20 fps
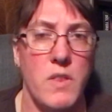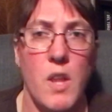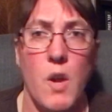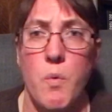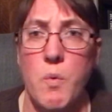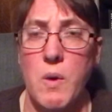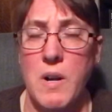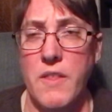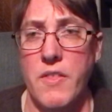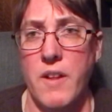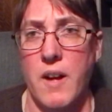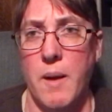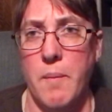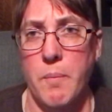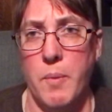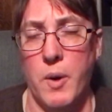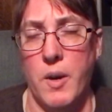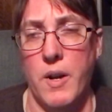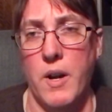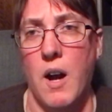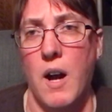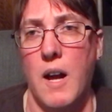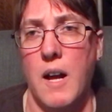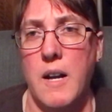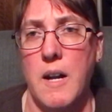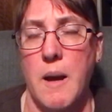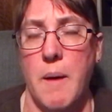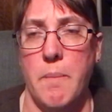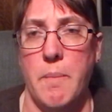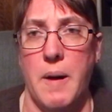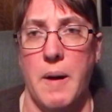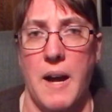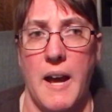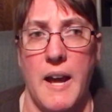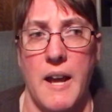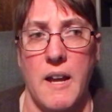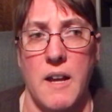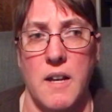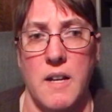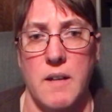readathon put on
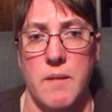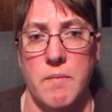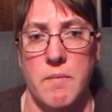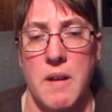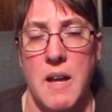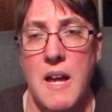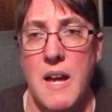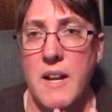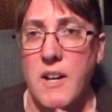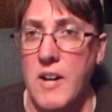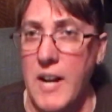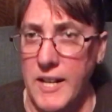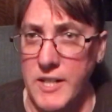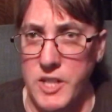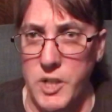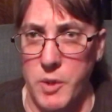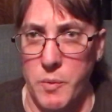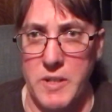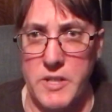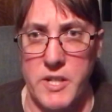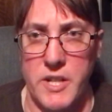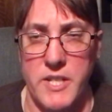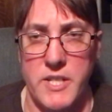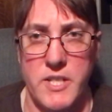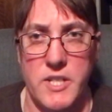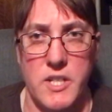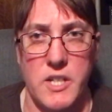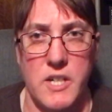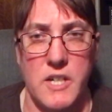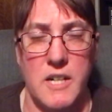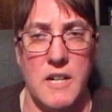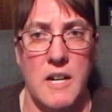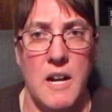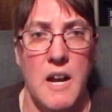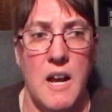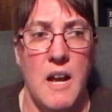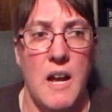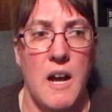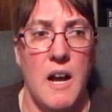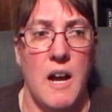by Kendra Winchester,
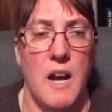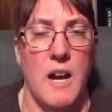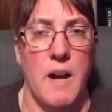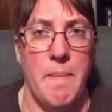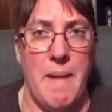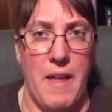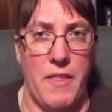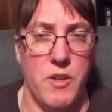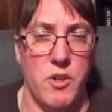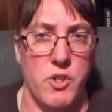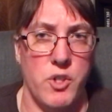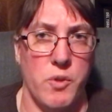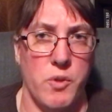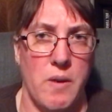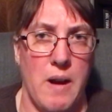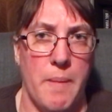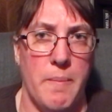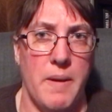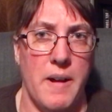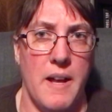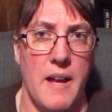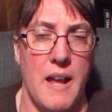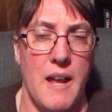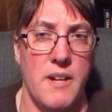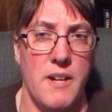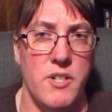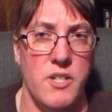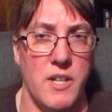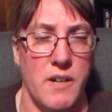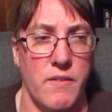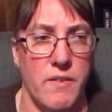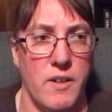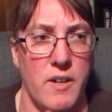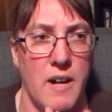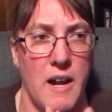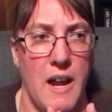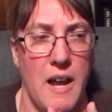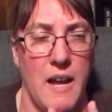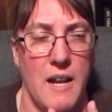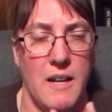Matthew Sciarappa, and Jennifer
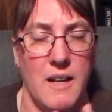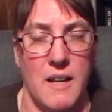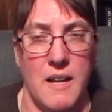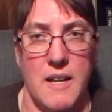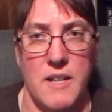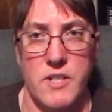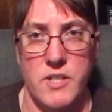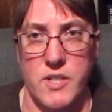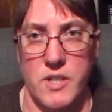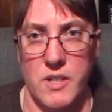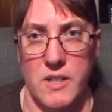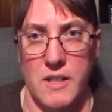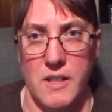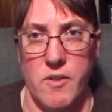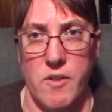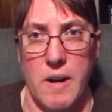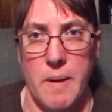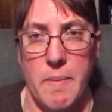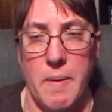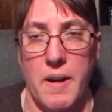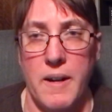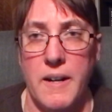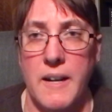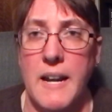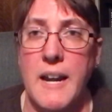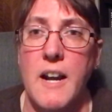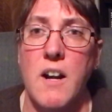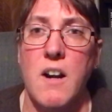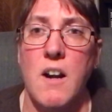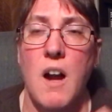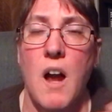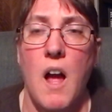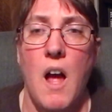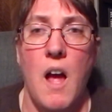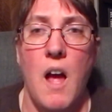at insert literary pun here.